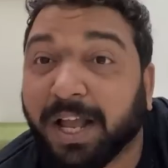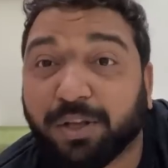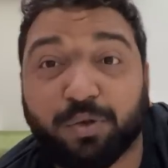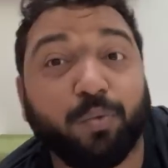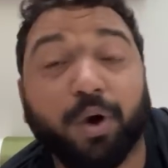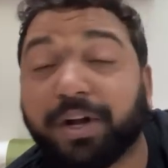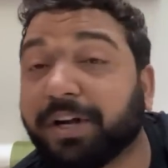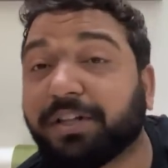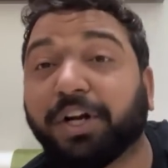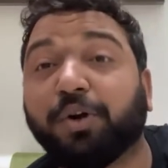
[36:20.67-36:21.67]
So what
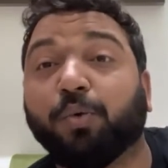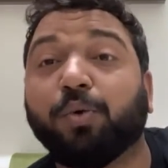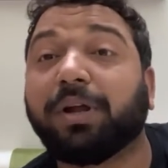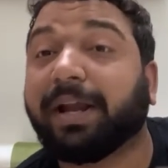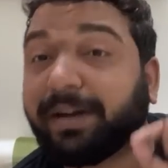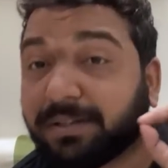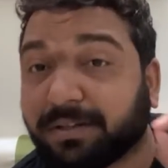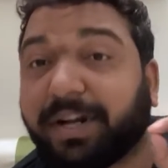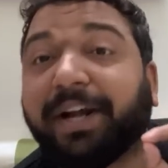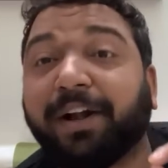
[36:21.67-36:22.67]
did they do?
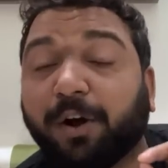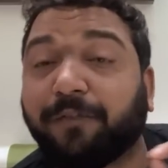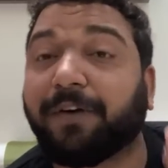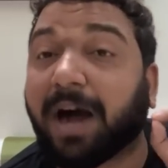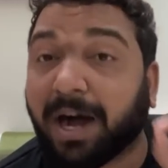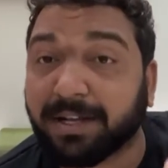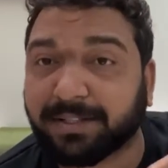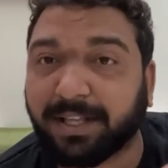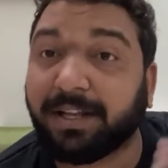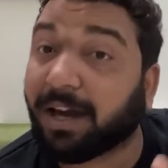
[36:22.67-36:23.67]
Instead of
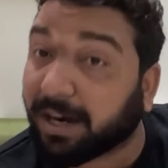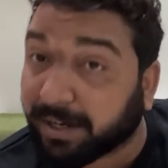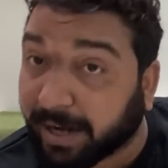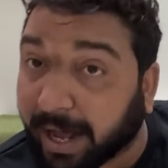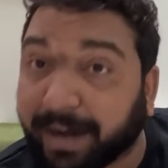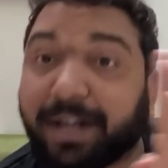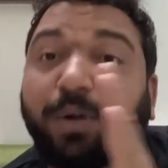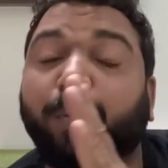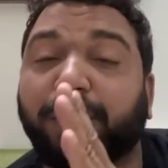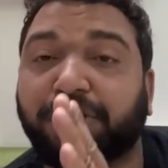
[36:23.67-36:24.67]
asking a
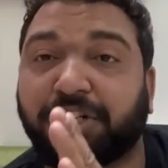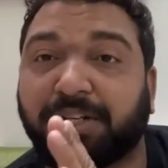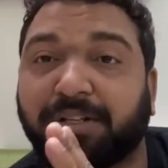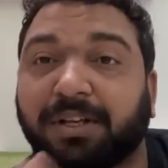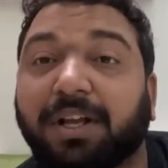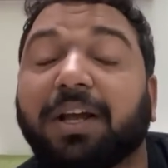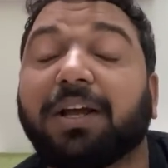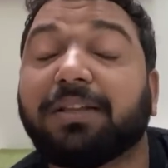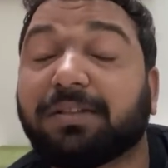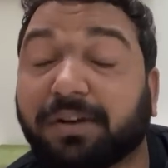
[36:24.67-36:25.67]
direct question,
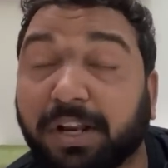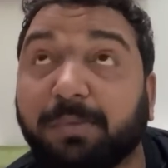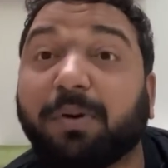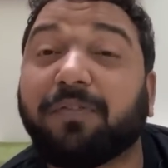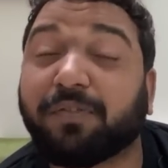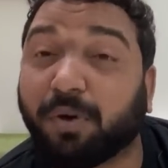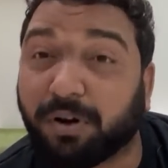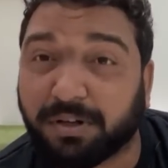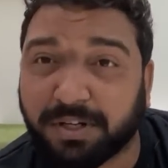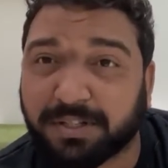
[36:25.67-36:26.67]
stream of
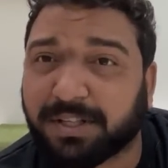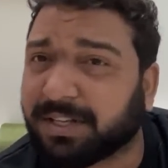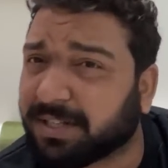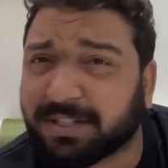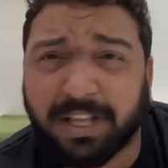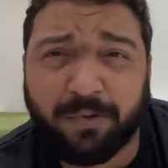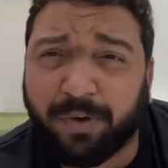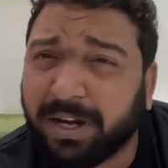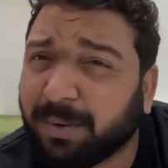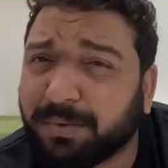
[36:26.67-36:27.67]
consciousness, just like
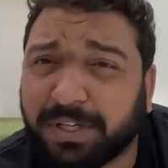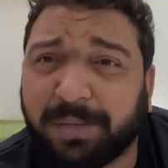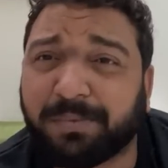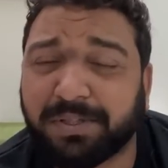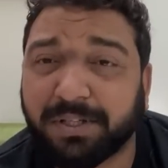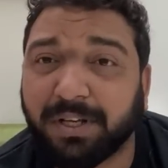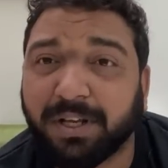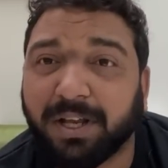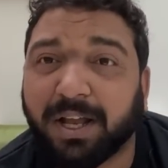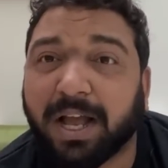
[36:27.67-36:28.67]
William James
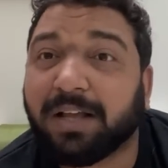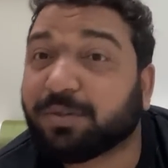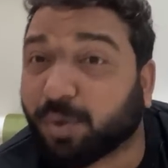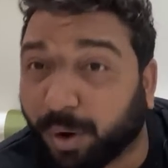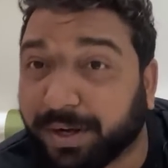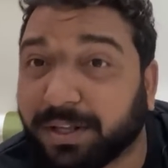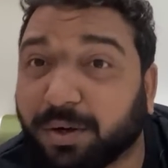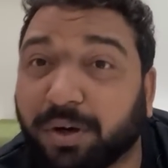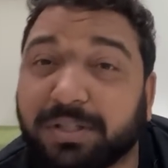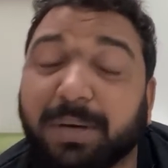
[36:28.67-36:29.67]
has coined the
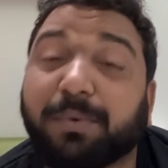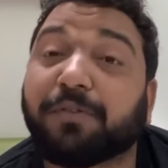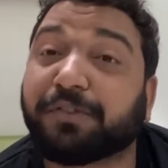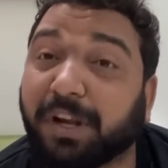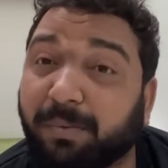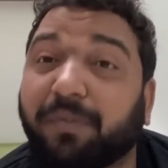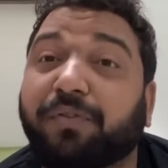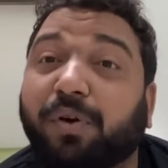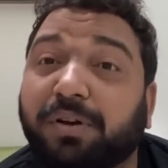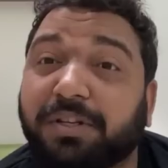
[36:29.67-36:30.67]
concept of stream
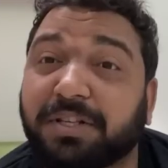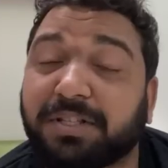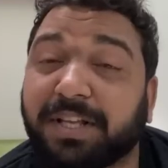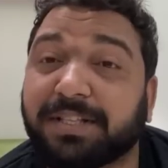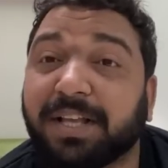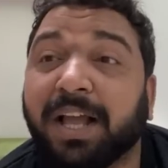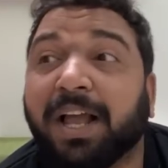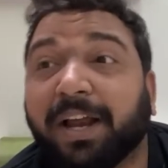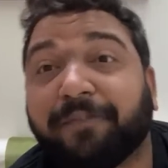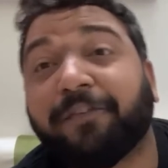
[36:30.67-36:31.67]
of consciousness,
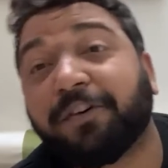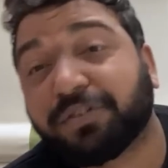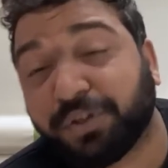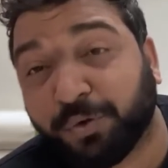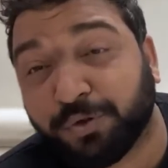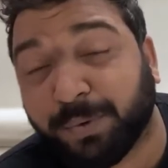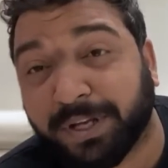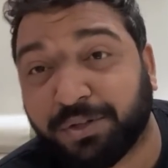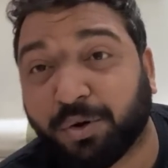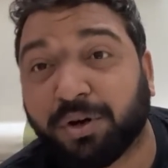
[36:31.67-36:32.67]
first used by
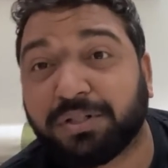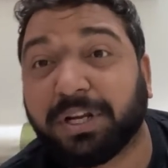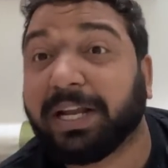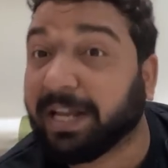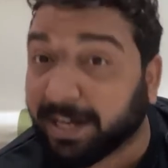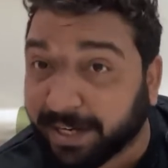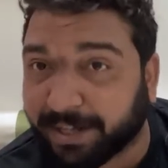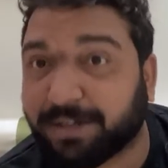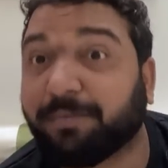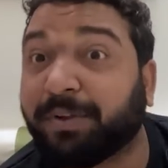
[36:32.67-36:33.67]
George
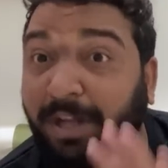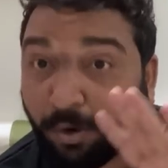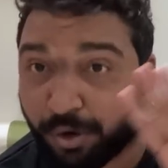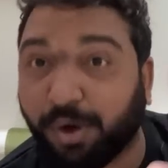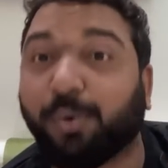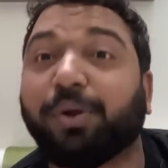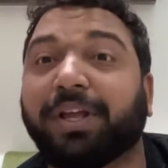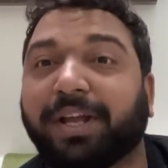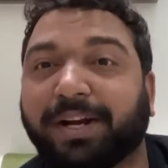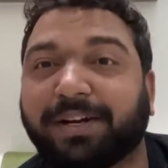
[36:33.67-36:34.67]
Eliot without
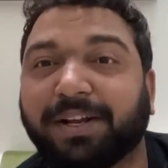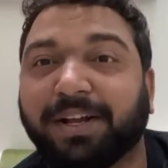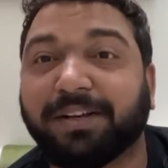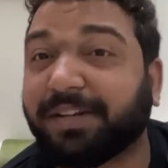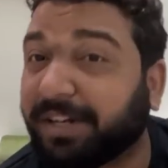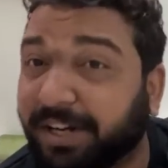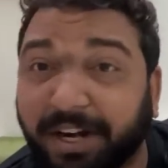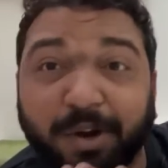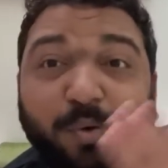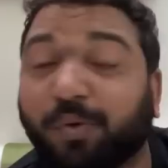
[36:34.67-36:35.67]
knowing it. She
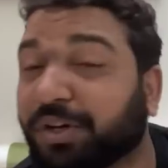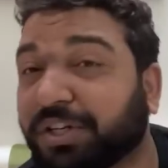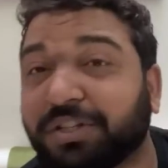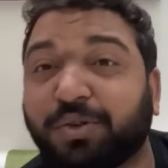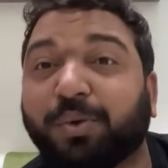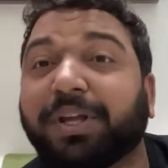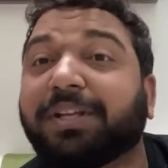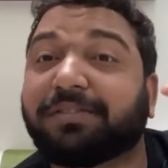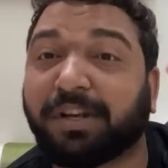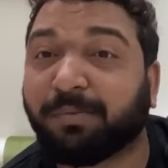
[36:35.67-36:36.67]
didn't know what she's doing
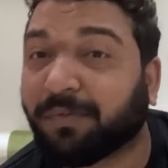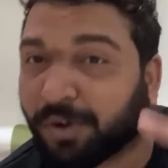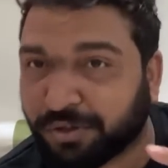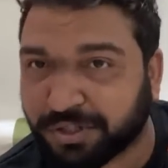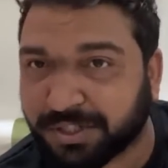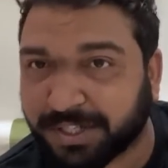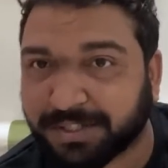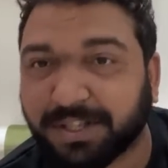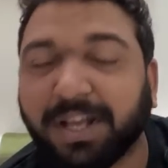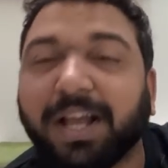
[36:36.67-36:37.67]
in stream of
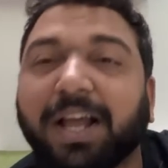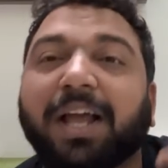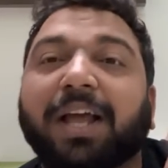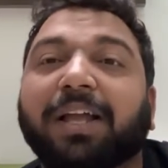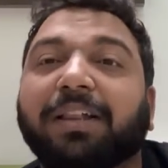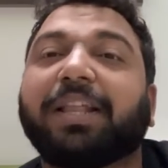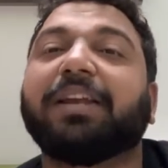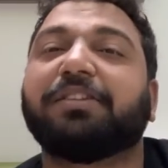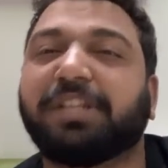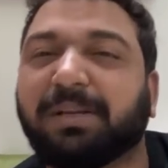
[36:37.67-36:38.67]
consciousness.
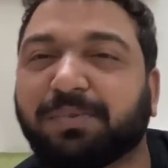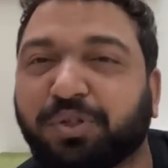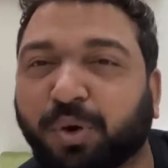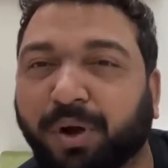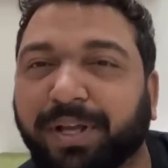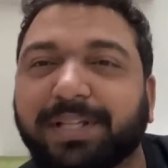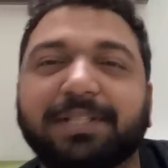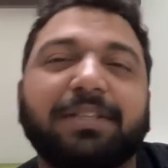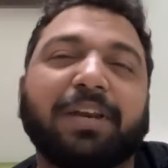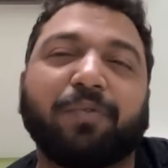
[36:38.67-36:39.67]
Then James
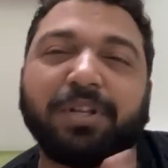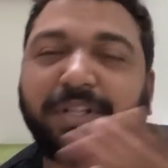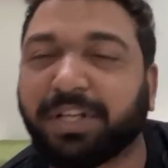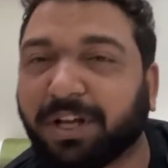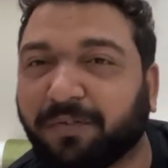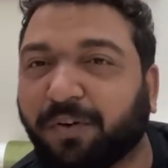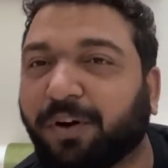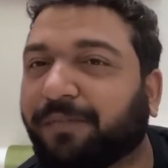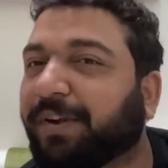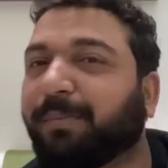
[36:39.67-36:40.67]
Joyce, then Virginia
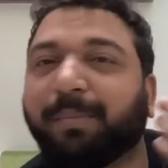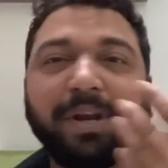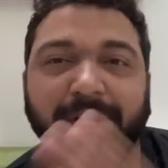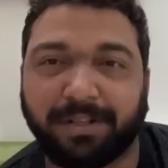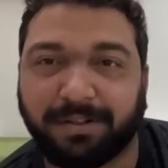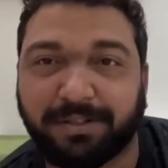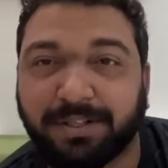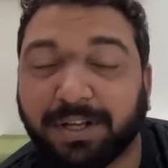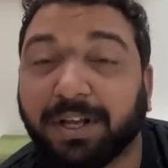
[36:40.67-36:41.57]
Woolf and many others.